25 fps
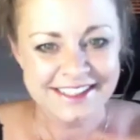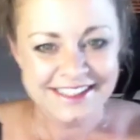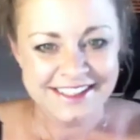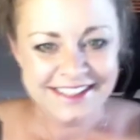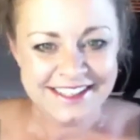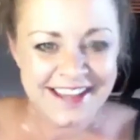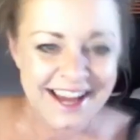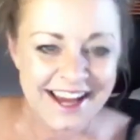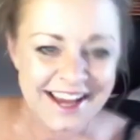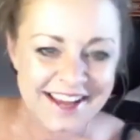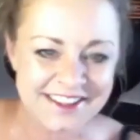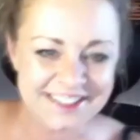
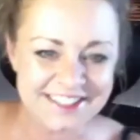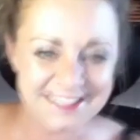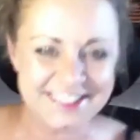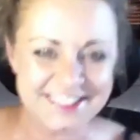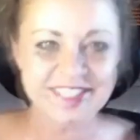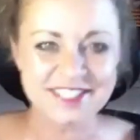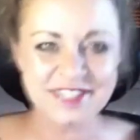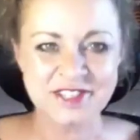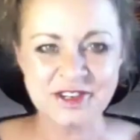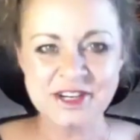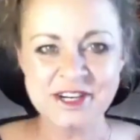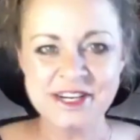Yeah, this
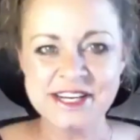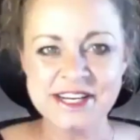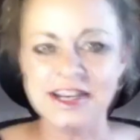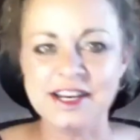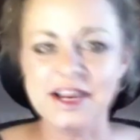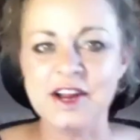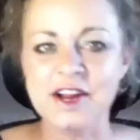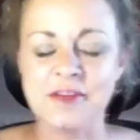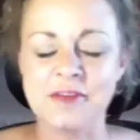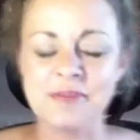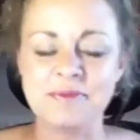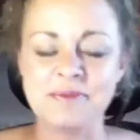is great,
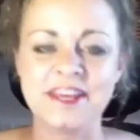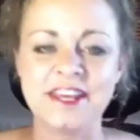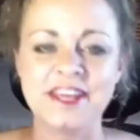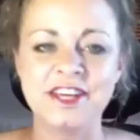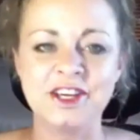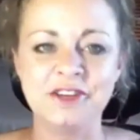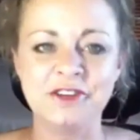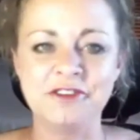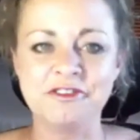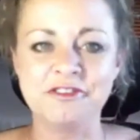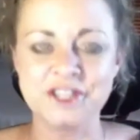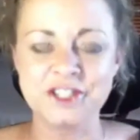and thank
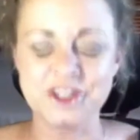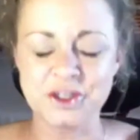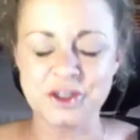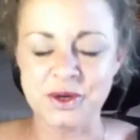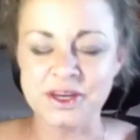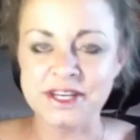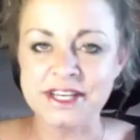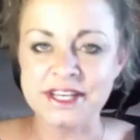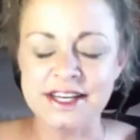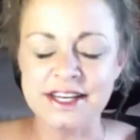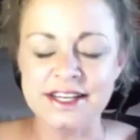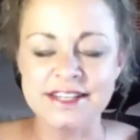you for
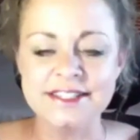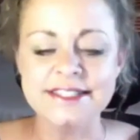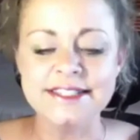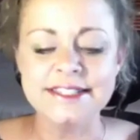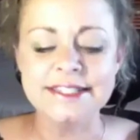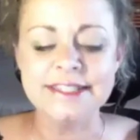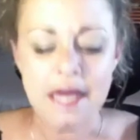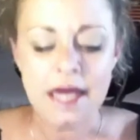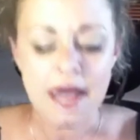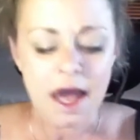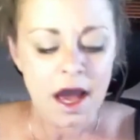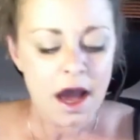joining
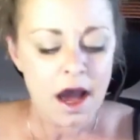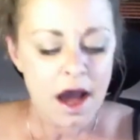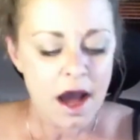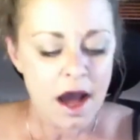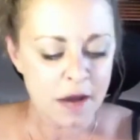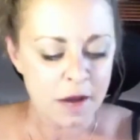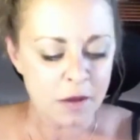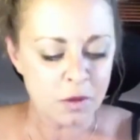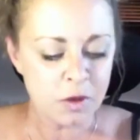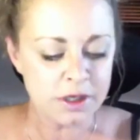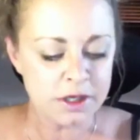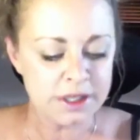us.
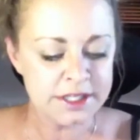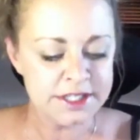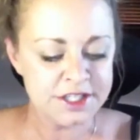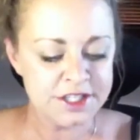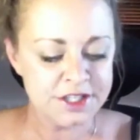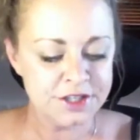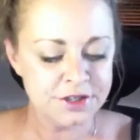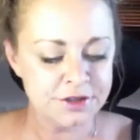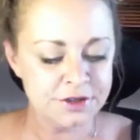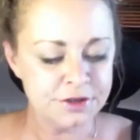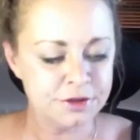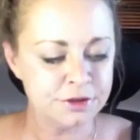I wanted
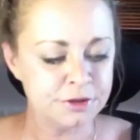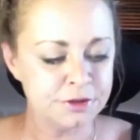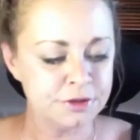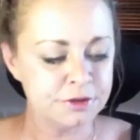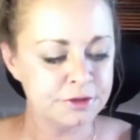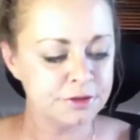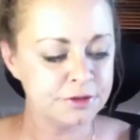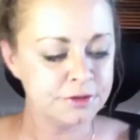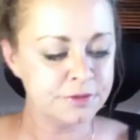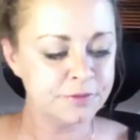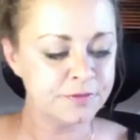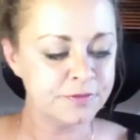
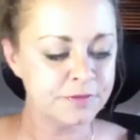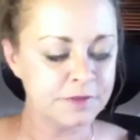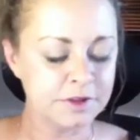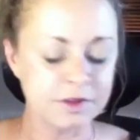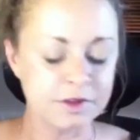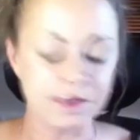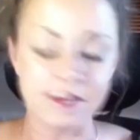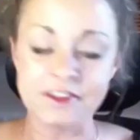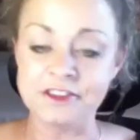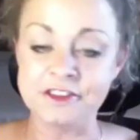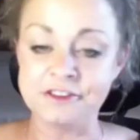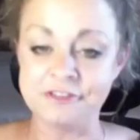to
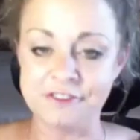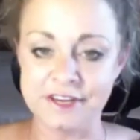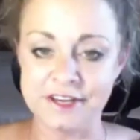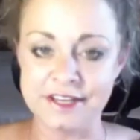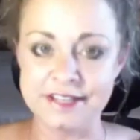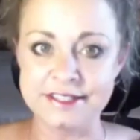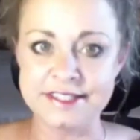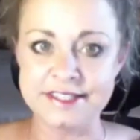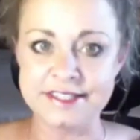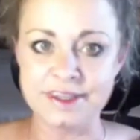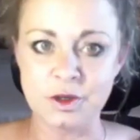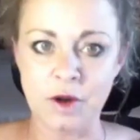let the
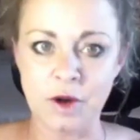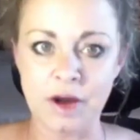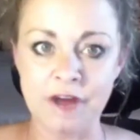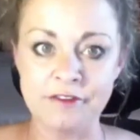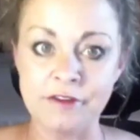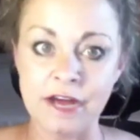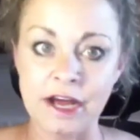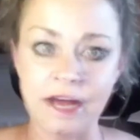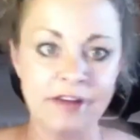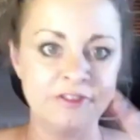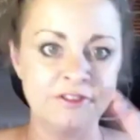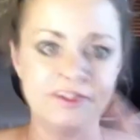fans know,
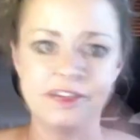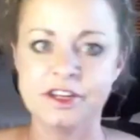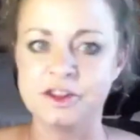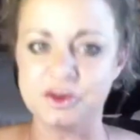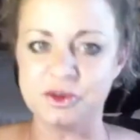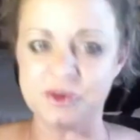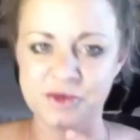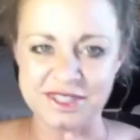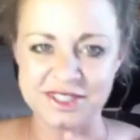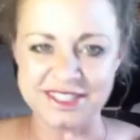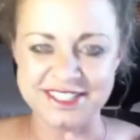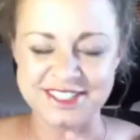I've done
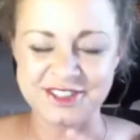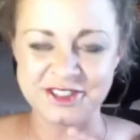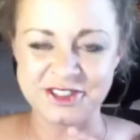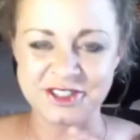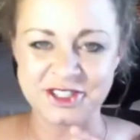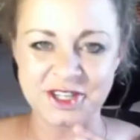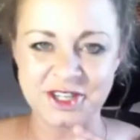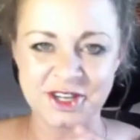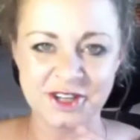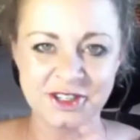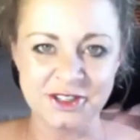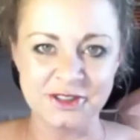the
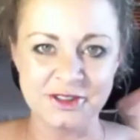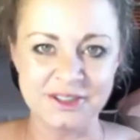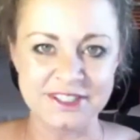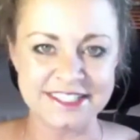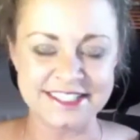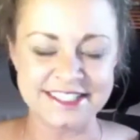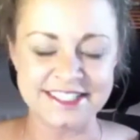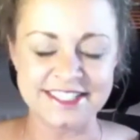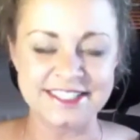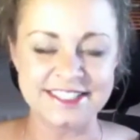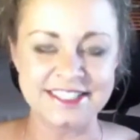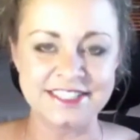research on you
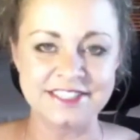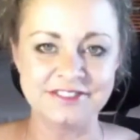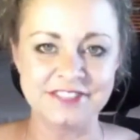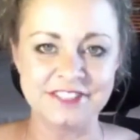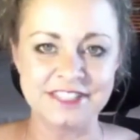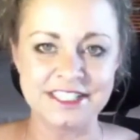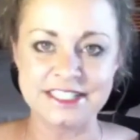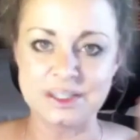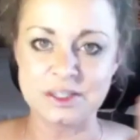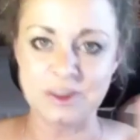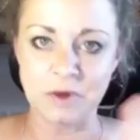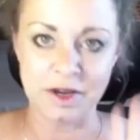
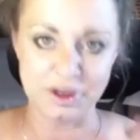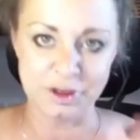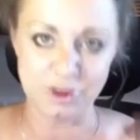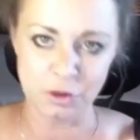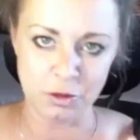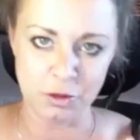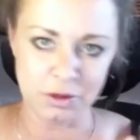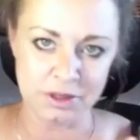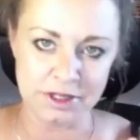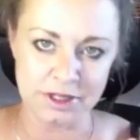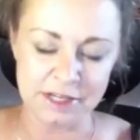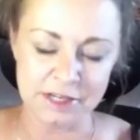extensively, so I
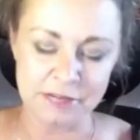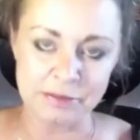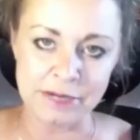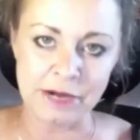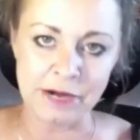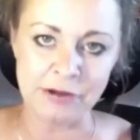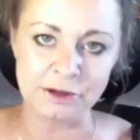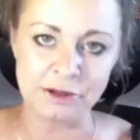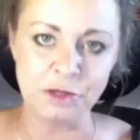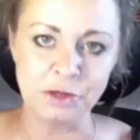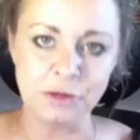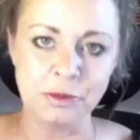know a lot
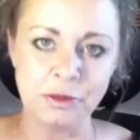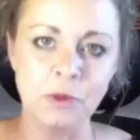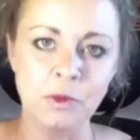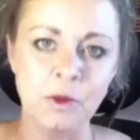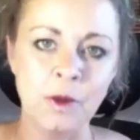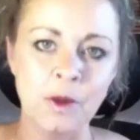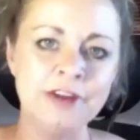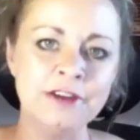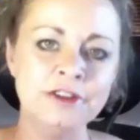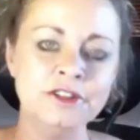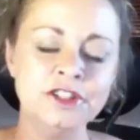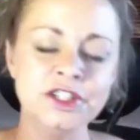about you, but
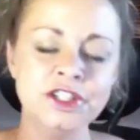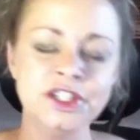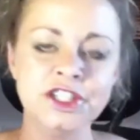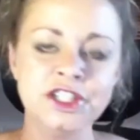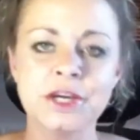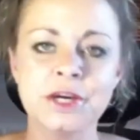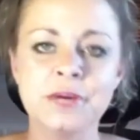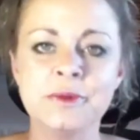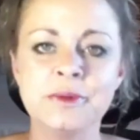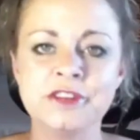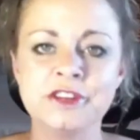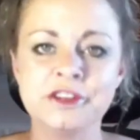why don't you
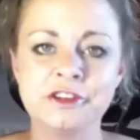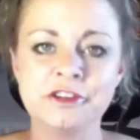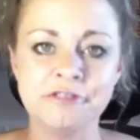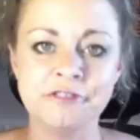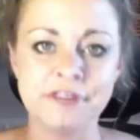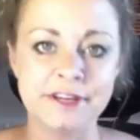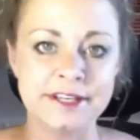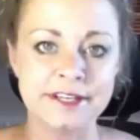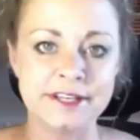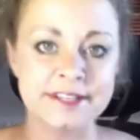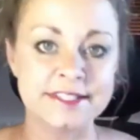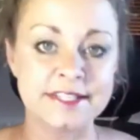share with their
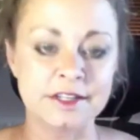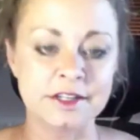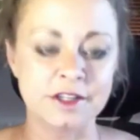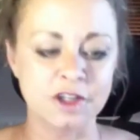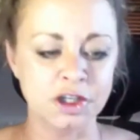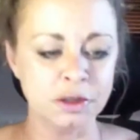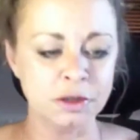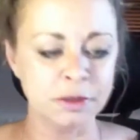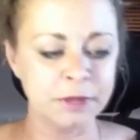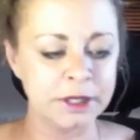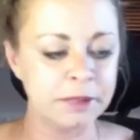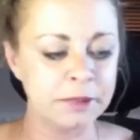fans a
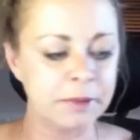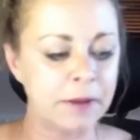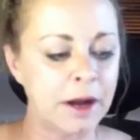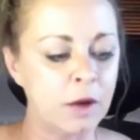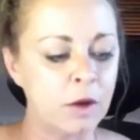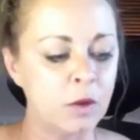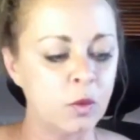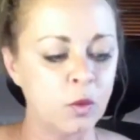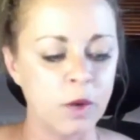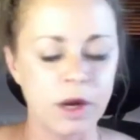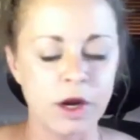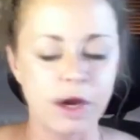little bit
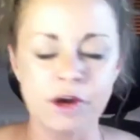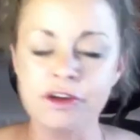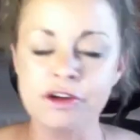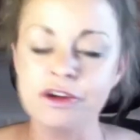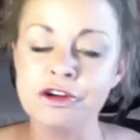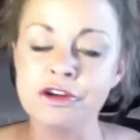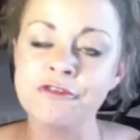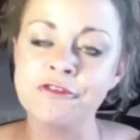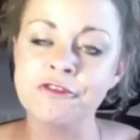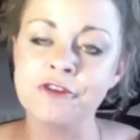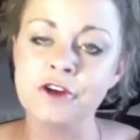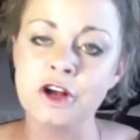about where
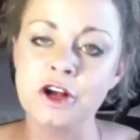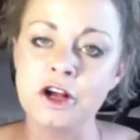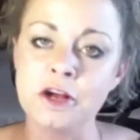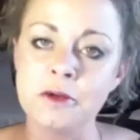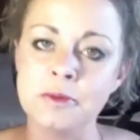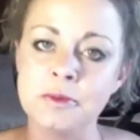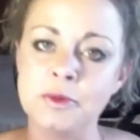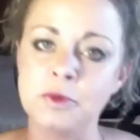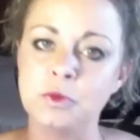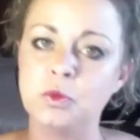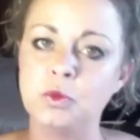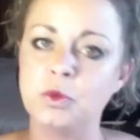you're
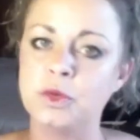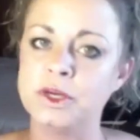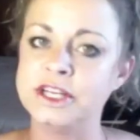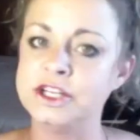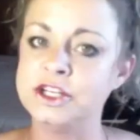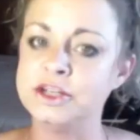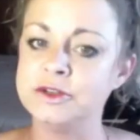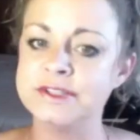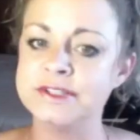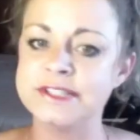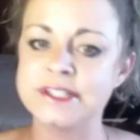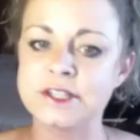from and when
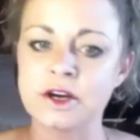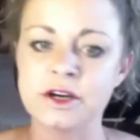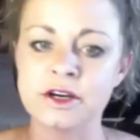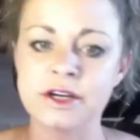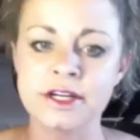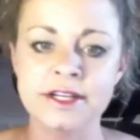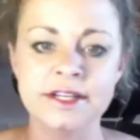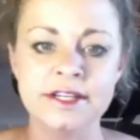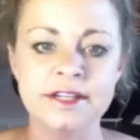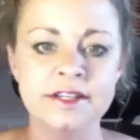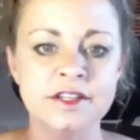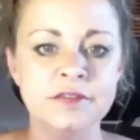you
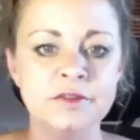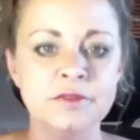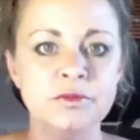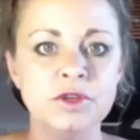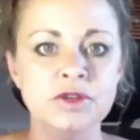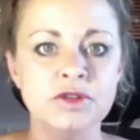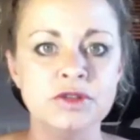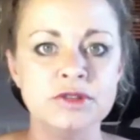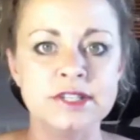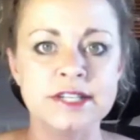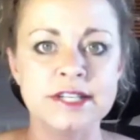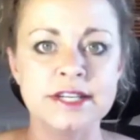started into
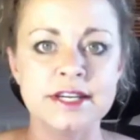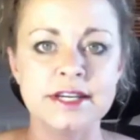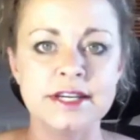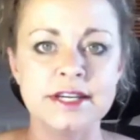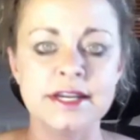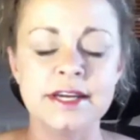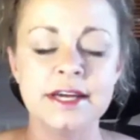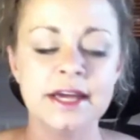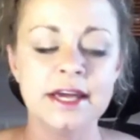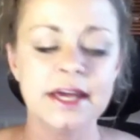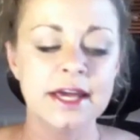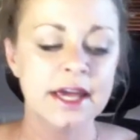
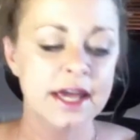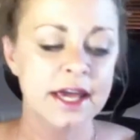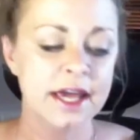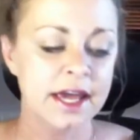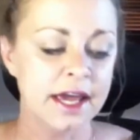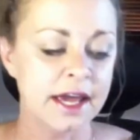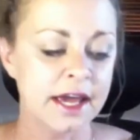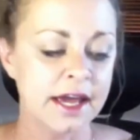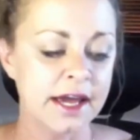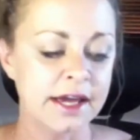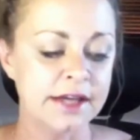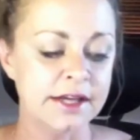music,
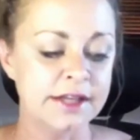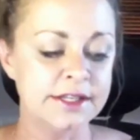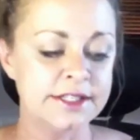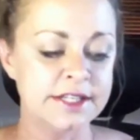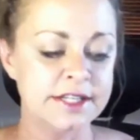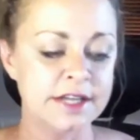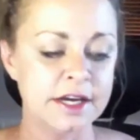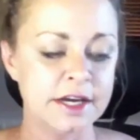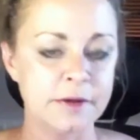and,